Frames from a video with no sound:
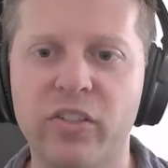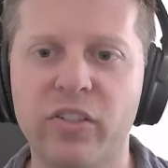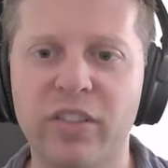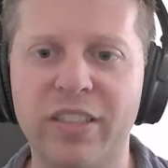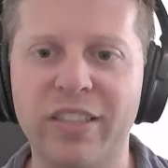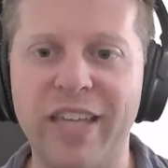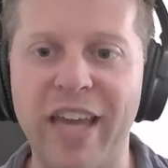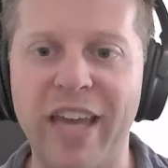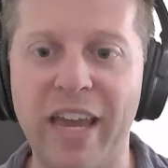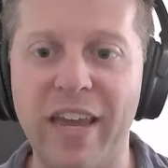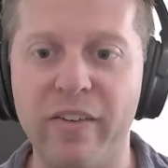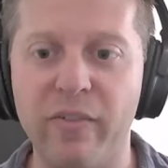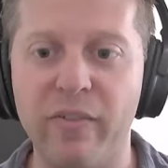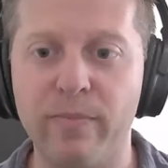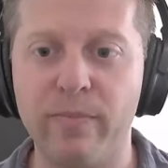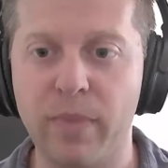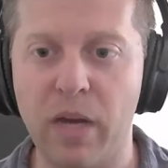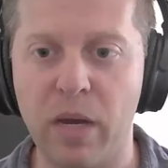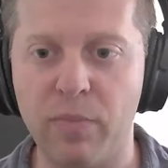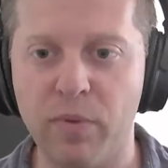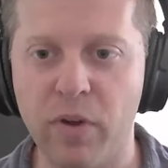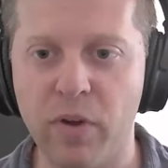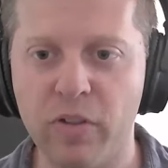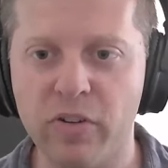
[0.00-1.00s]
gave
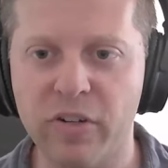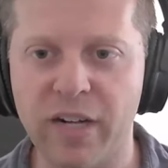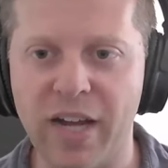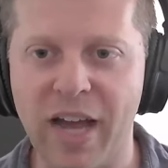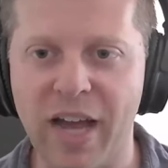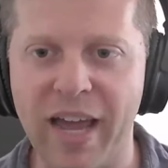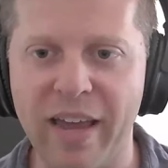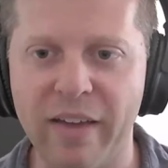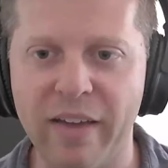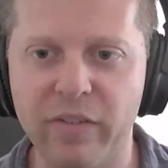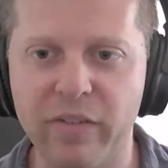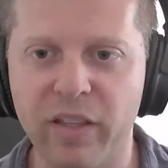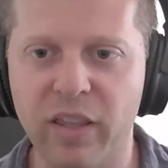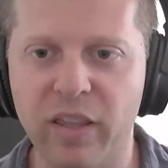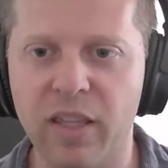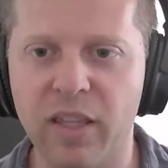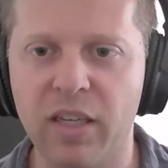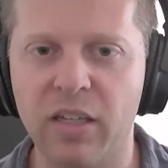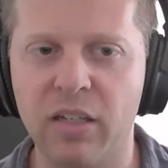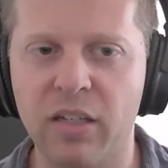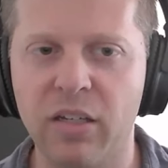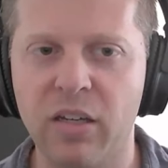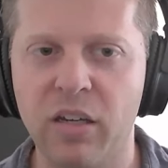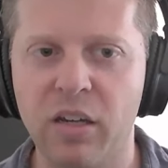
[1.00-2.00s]
my brother and I
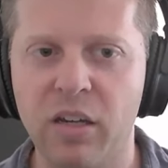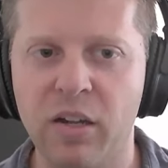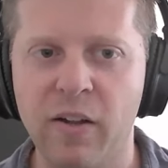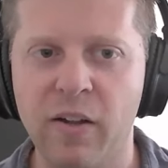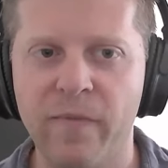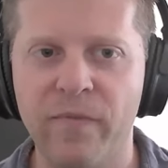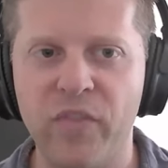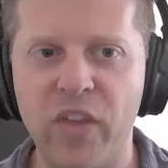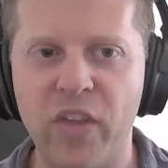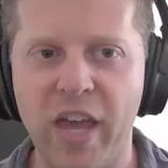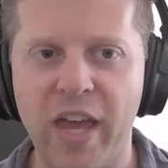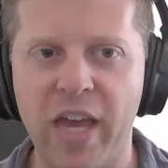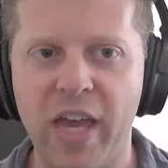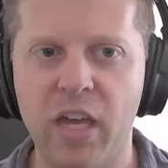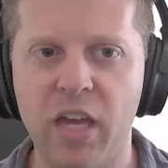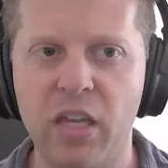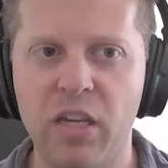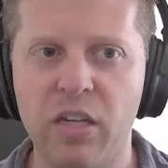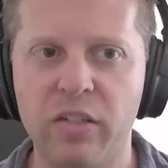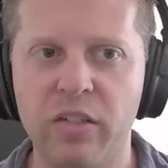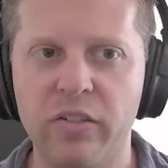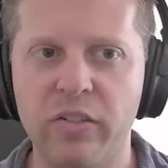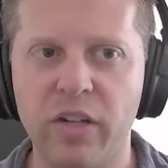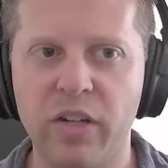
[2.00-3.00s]
everything.
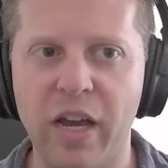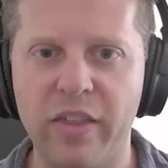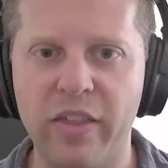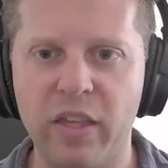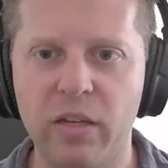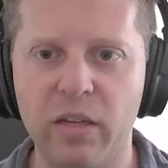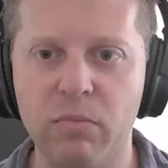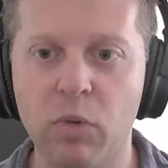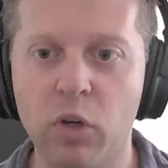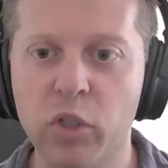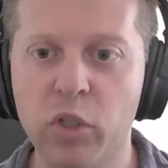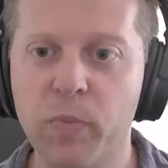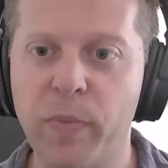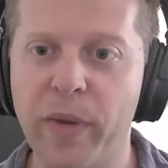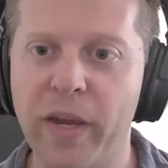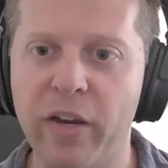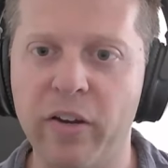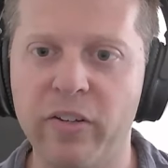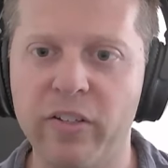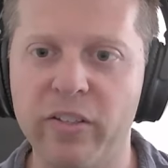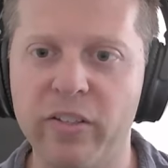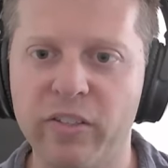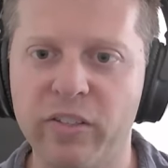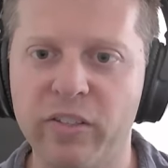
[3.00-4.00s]
And I think most
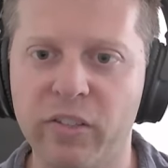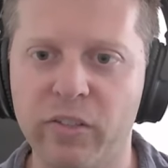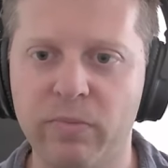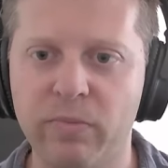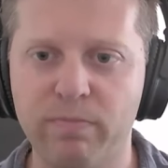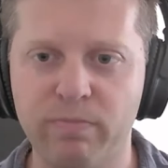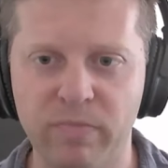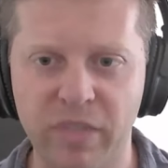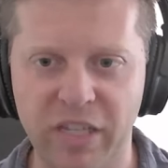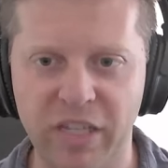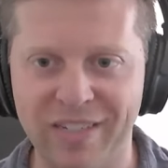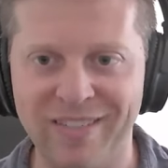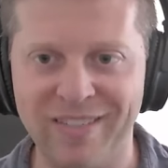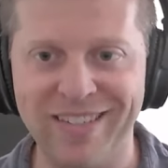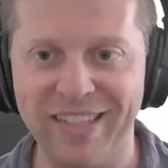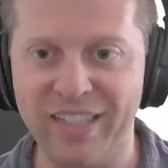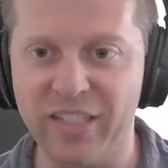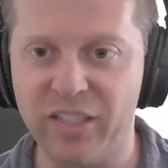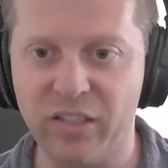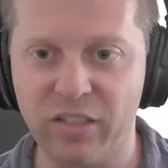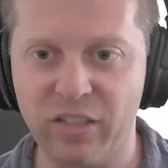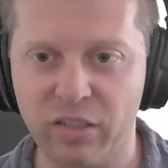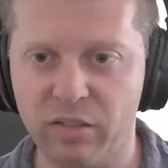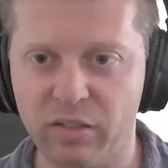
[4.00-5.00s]
parents
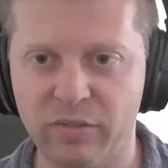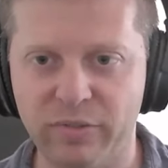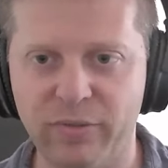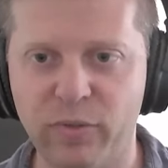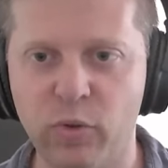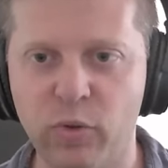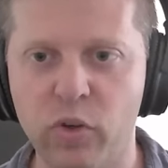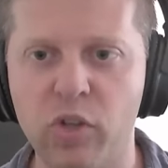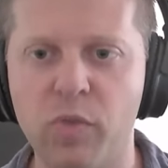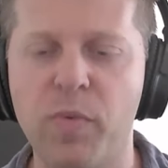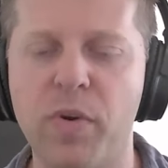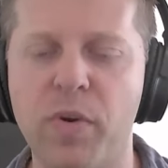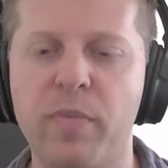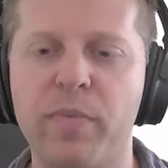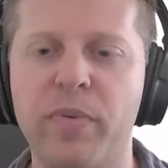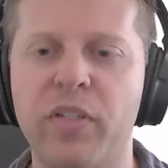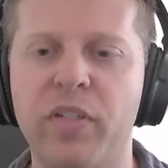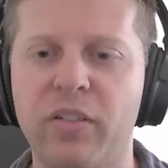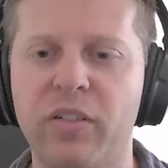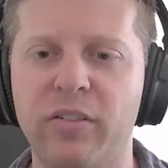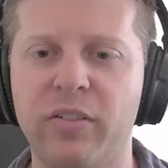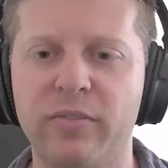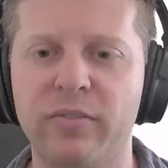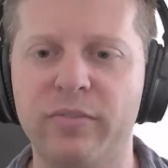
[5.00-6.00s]
exist for the
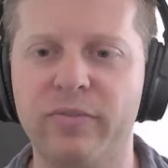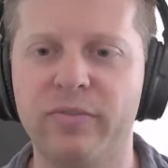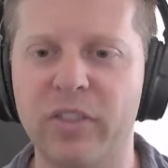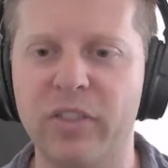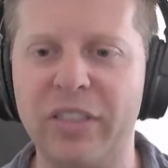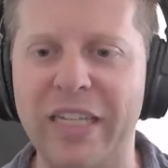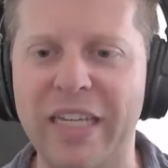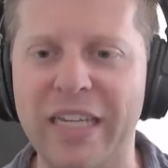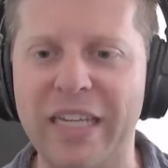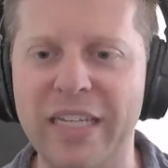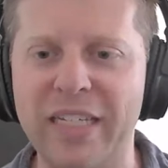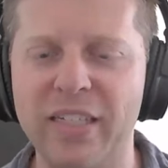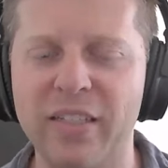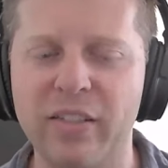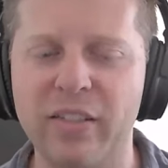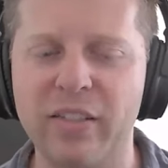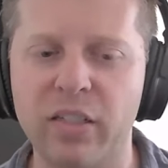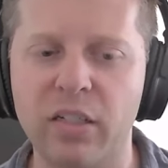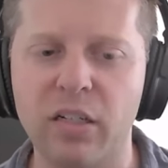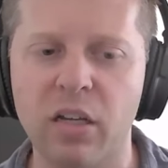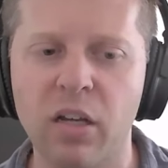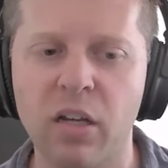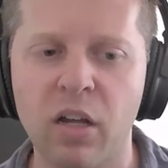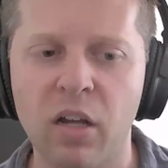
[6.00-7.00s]
purpose of their kids.
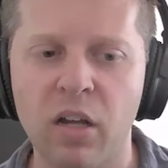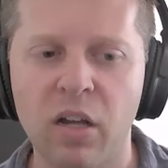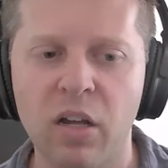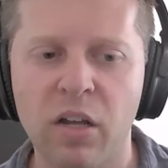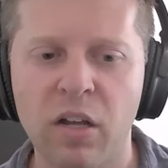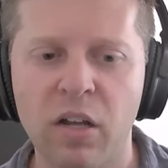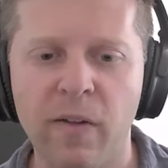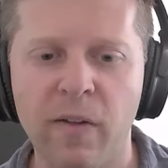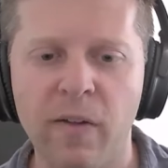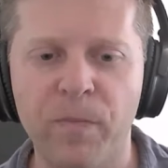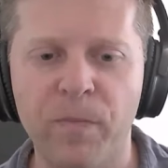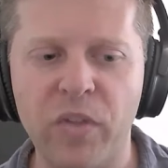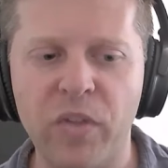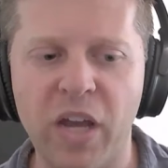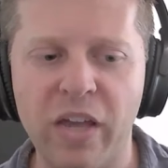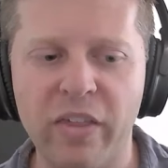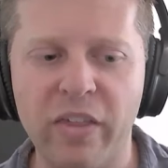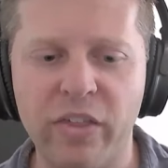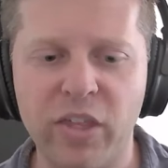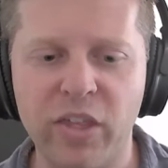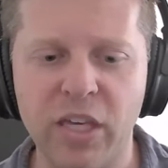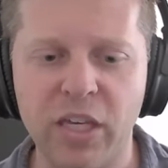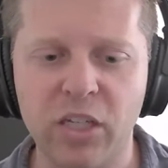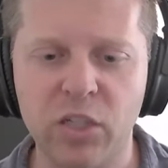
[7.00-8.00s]
And I
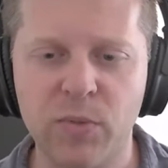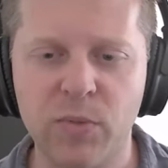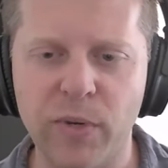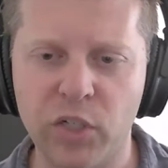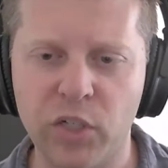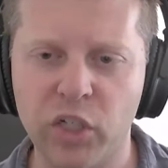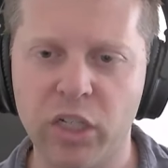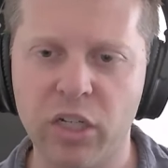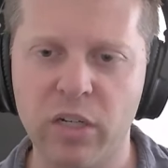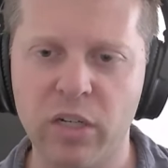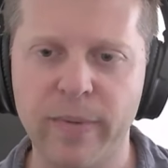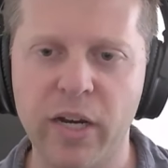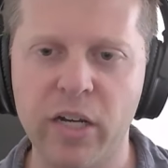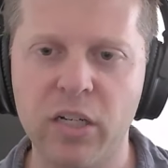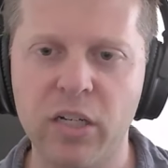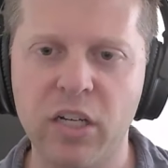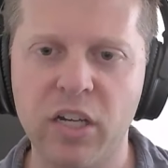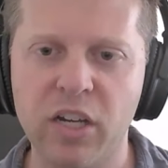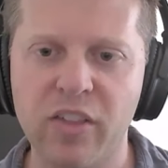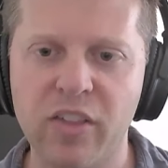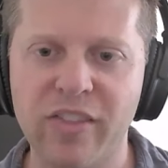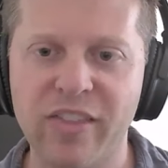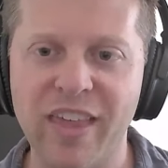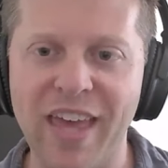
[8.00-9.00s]
think, especially in
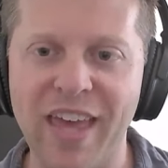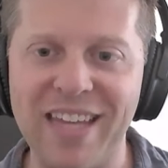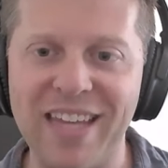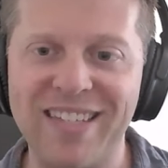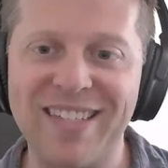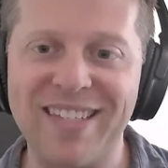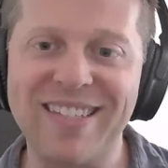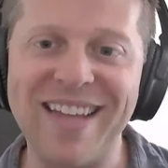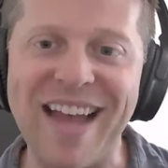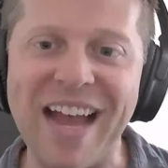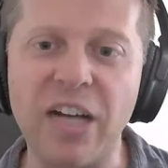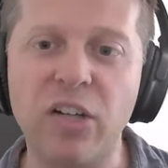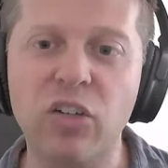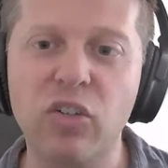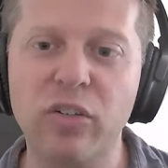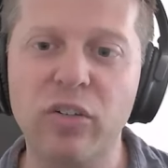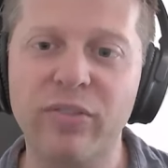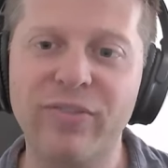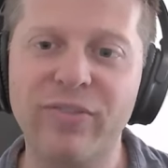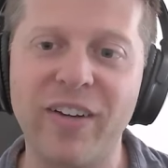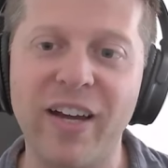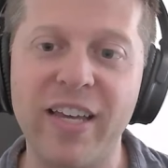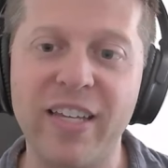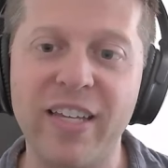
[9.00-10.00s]
America, they
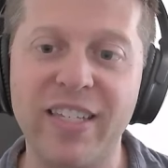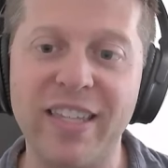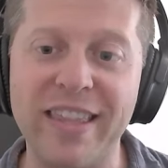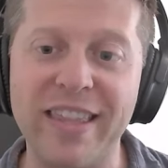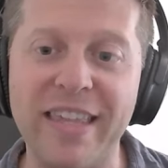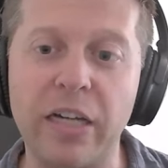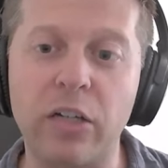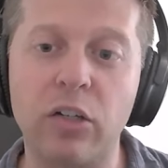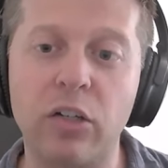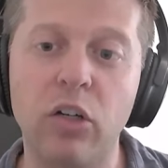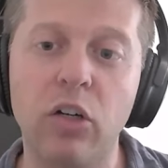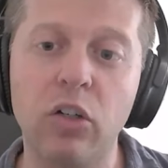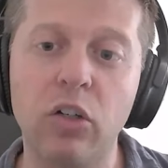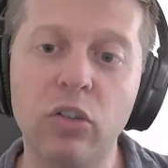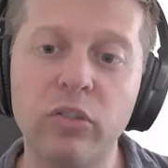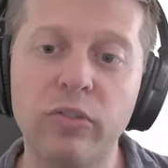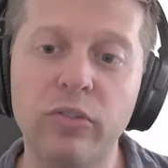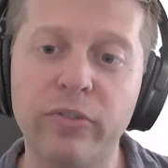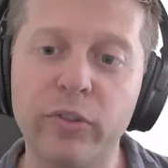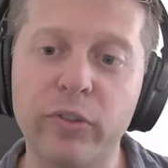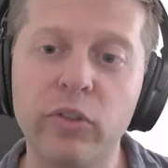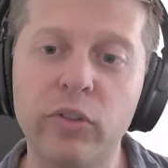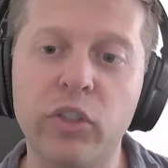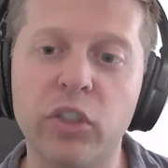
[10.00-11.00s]
sacrifice their own
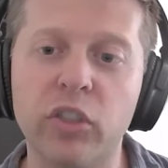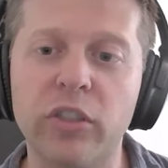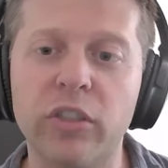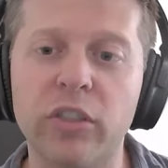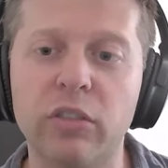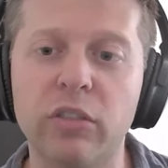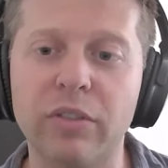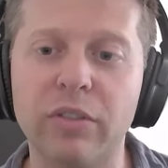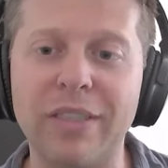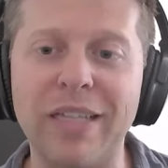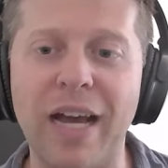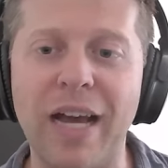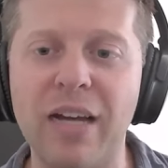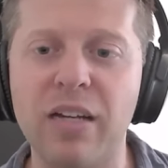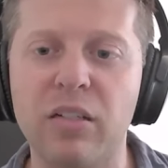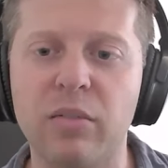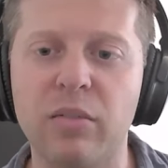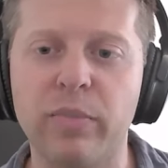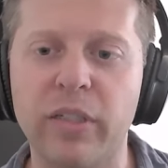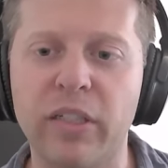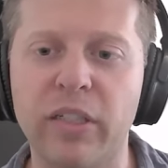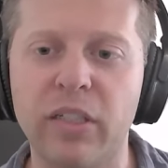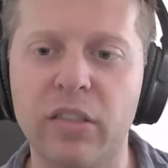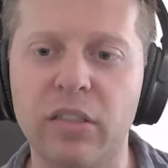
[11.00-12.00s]
future and their
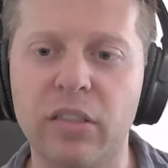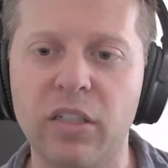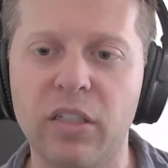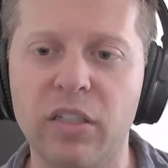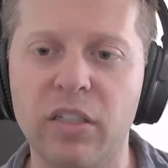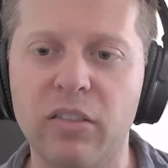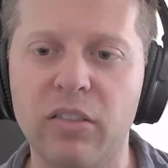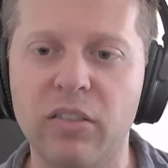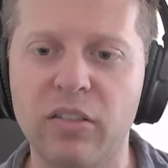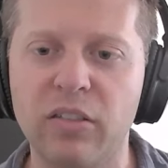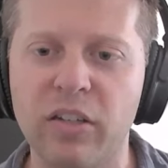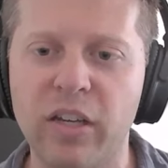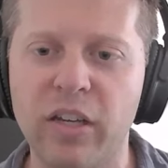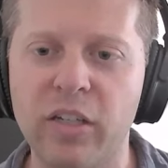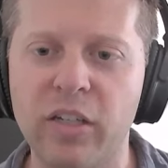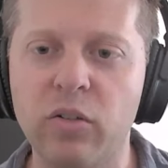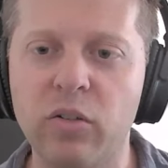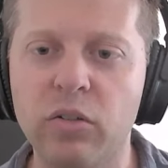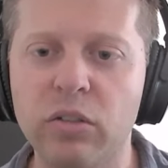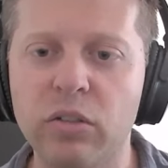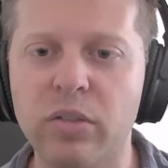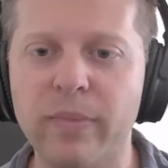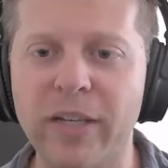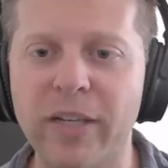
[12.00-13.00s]
retirement in
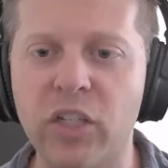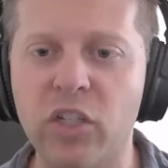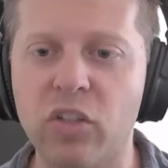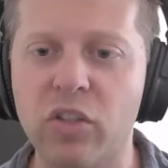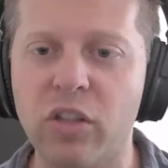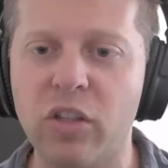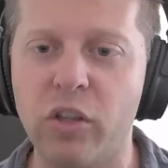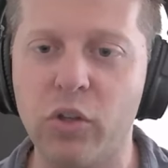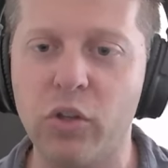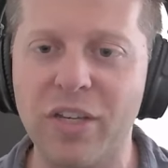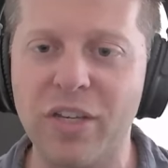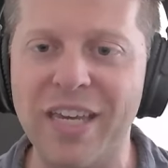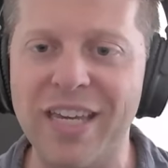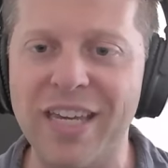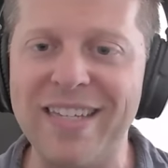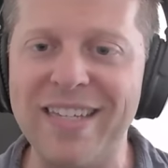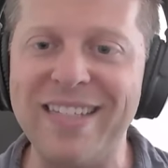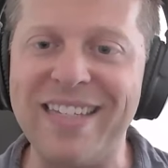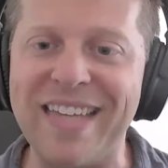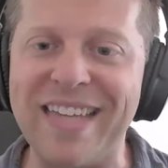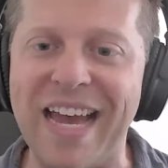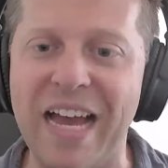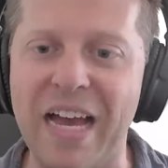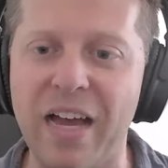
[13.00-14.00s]
order to make sure that their
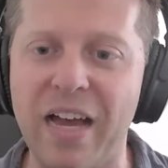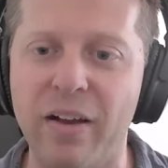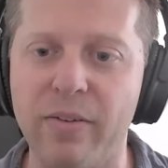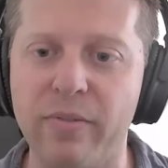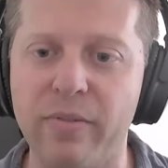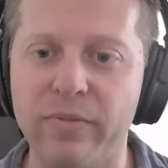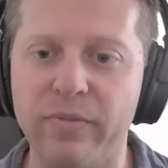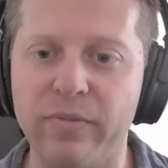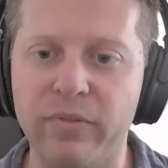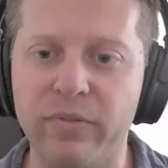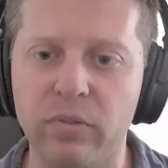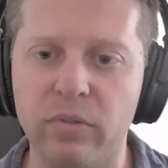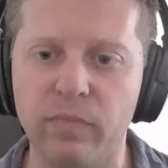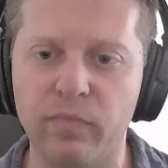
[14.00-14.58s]
kids have,